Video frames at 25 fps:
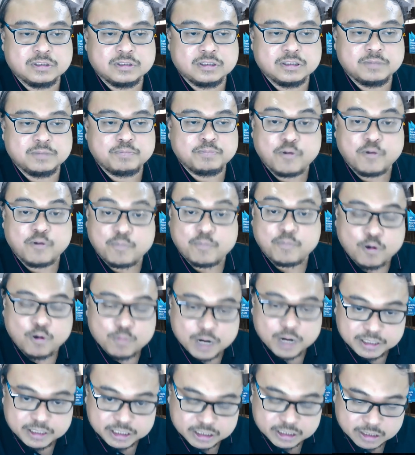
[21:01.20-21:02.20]
pro
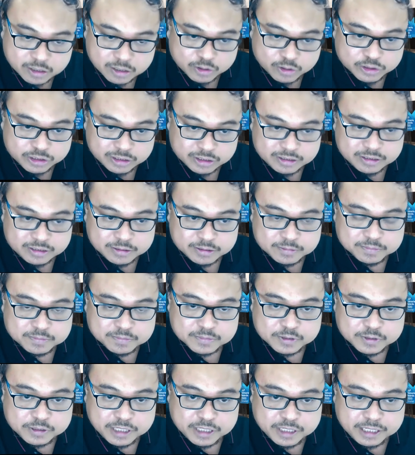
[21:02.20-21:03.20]
forma disclosures,
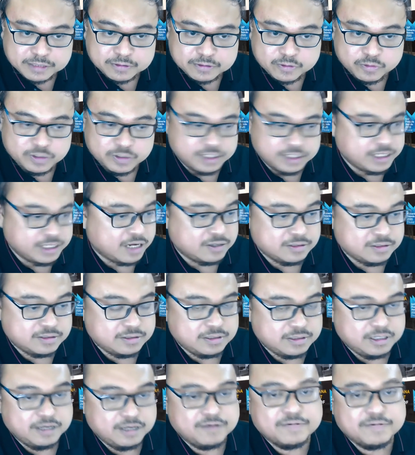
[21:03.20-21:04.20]
right? Without
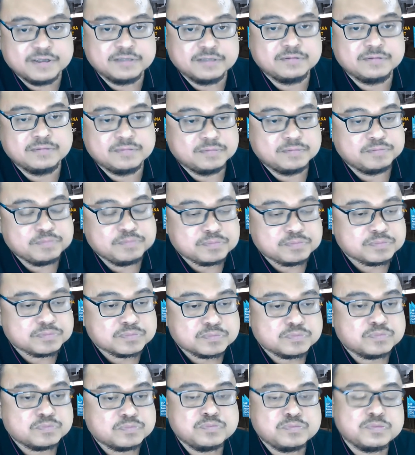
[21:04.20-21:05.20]
even
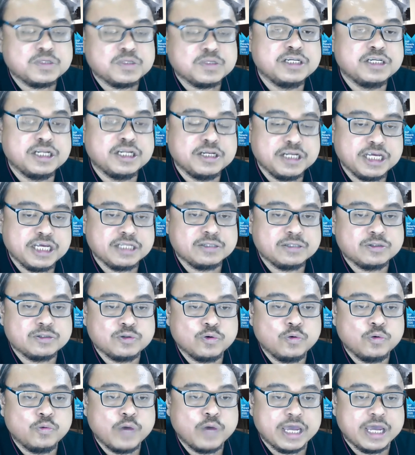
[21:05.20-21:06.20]
the need
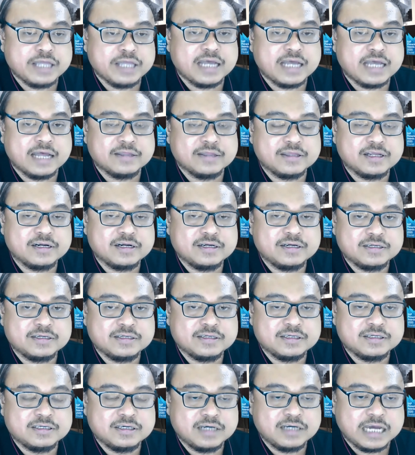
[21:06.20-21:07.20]
to wait
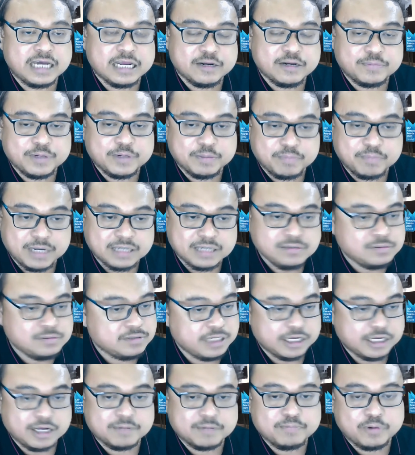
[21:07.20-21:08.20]
until end of the month.
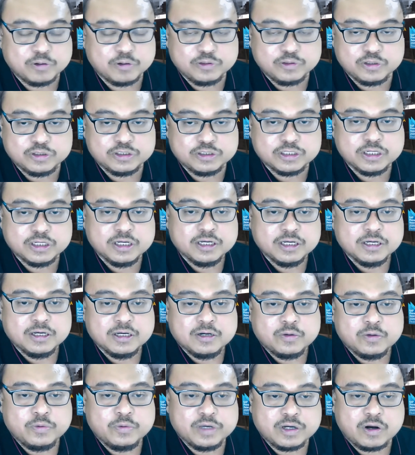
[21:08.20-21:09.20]
They can produce,
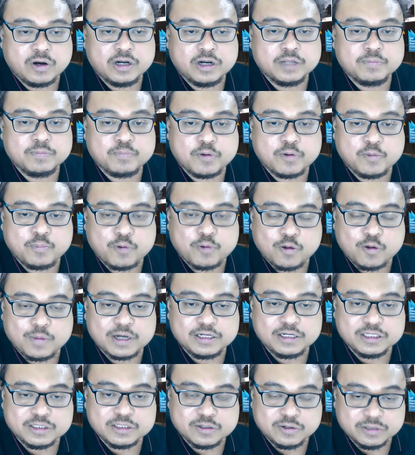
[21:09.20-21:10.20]
we call it pro
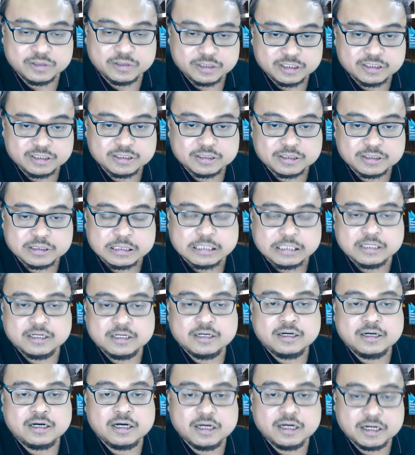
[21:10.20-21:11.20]
forma disclosures.
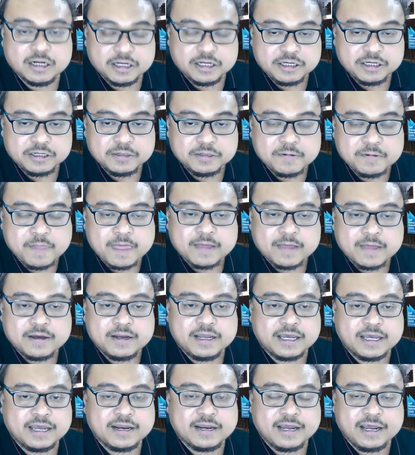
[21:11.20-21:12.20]
Earlier,
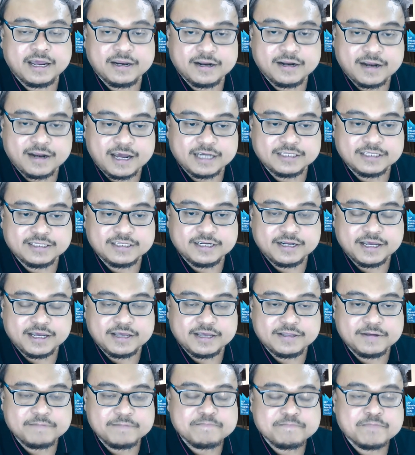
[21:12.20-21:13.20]
they can analyze the
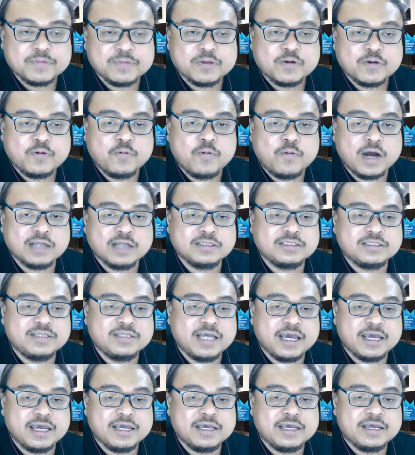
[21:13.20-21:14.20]
data. Once
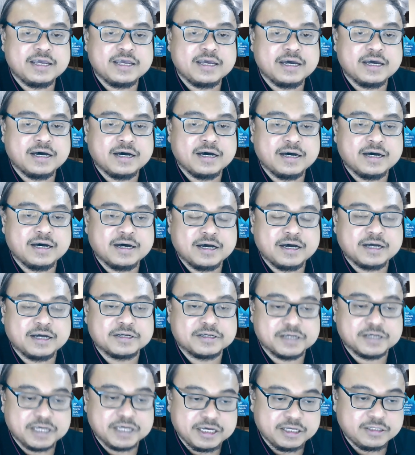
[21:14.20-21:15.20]
they
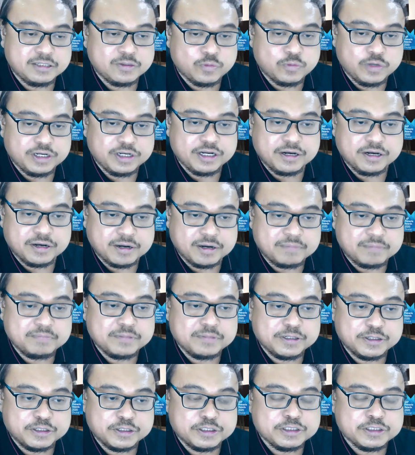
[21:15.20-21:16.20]
agreed with the
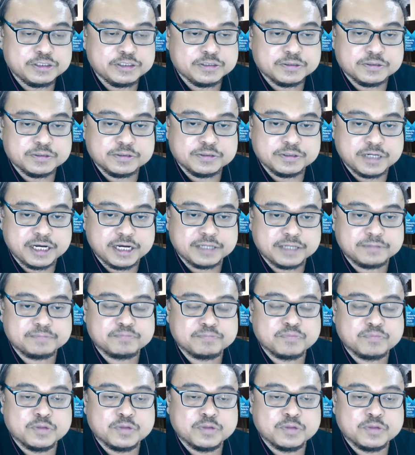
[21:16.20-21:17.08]
numbers, right?